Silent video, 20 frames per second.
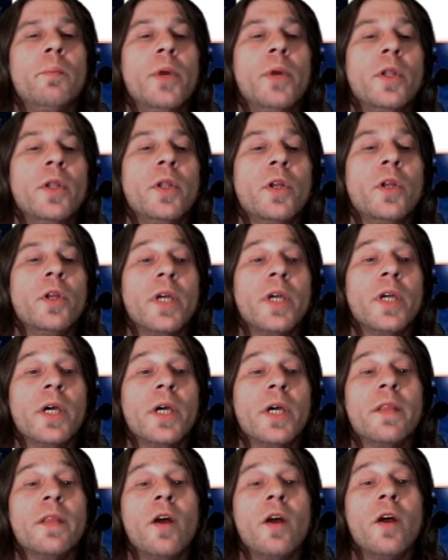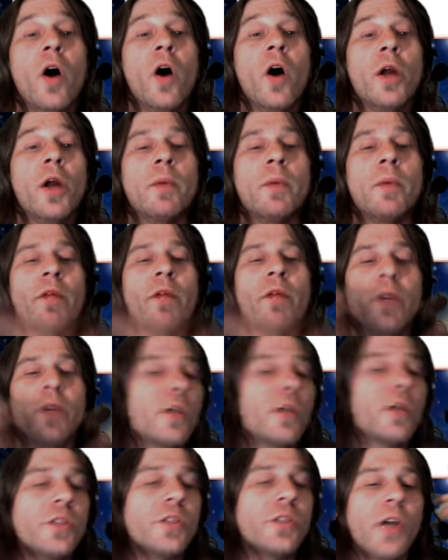But looking at the automated
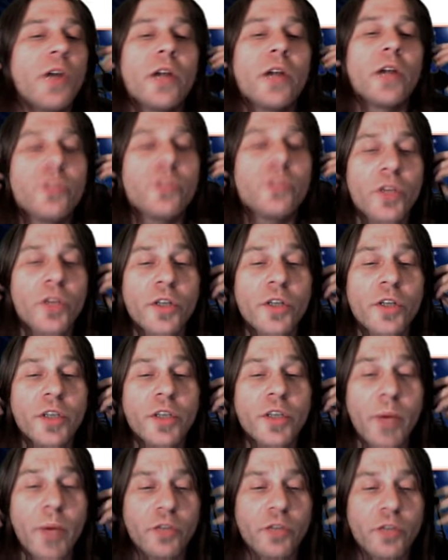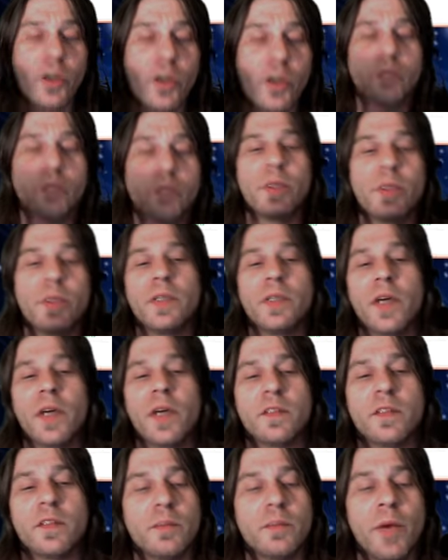vehicles, there are semi trucks being
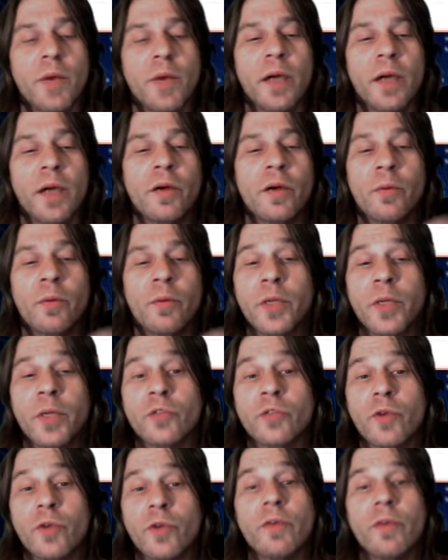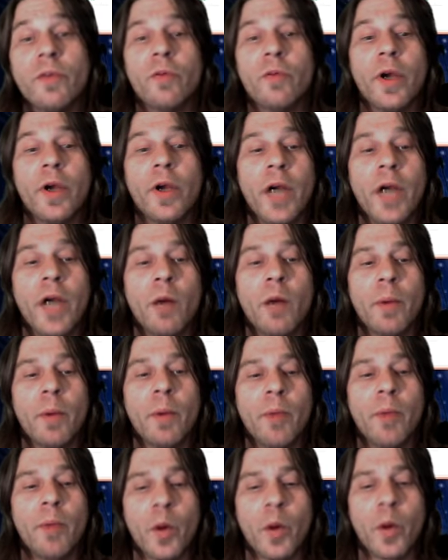tested by, or being driven right now
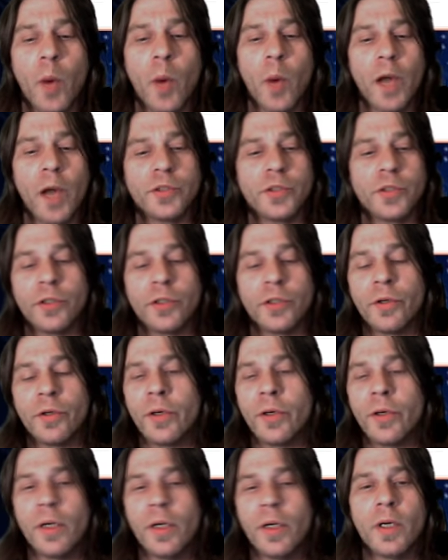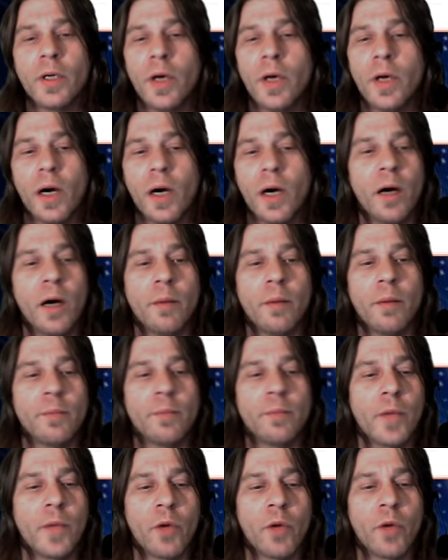by Budweiser,
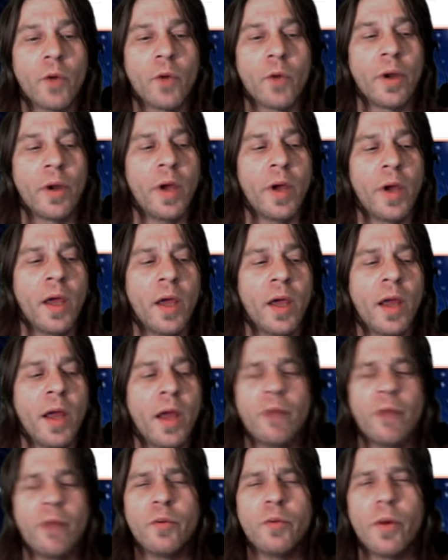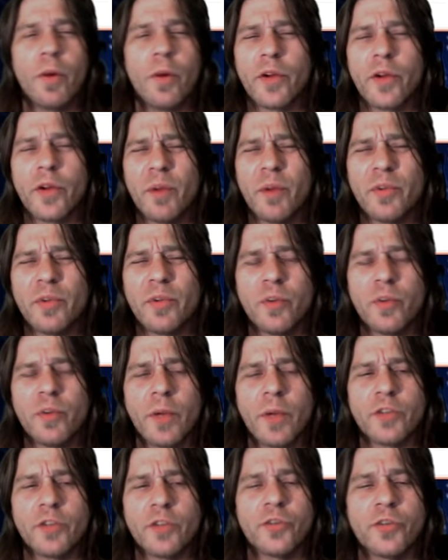right, and a few other companies. So
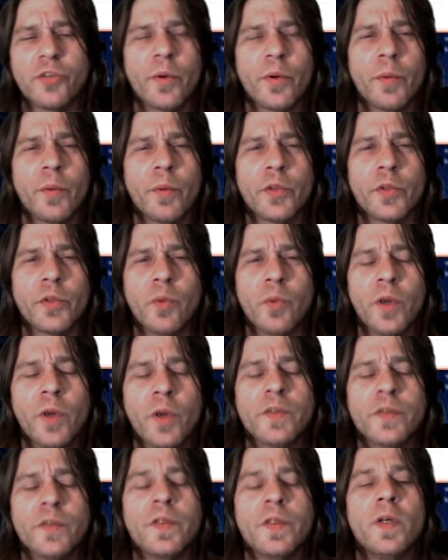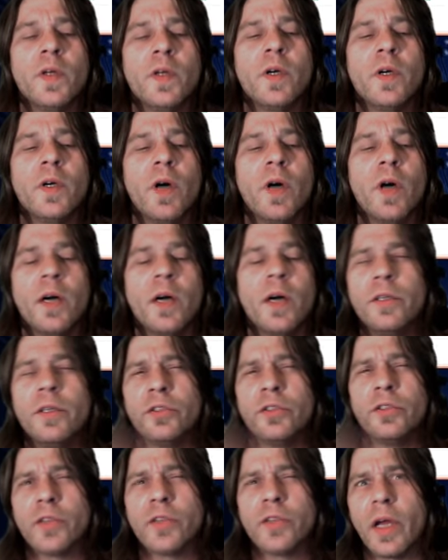I'm not sure which ones.
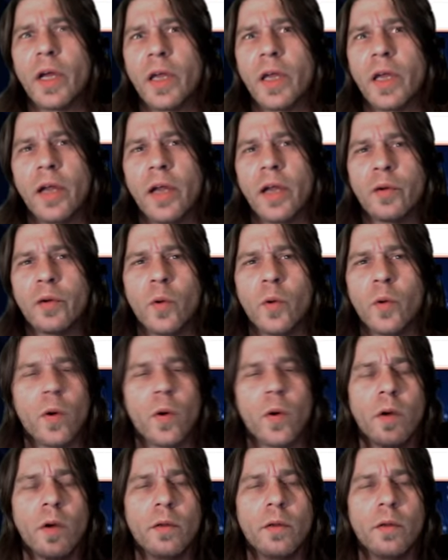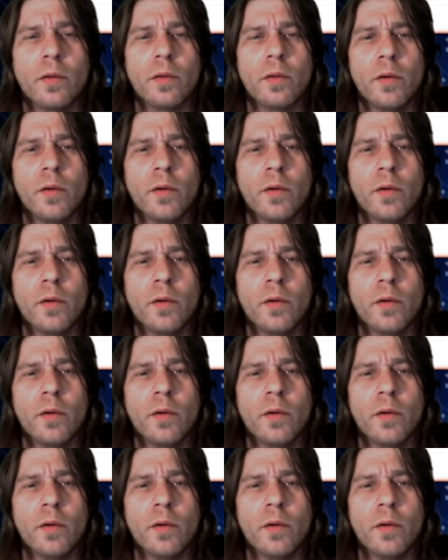You just got to kind of Google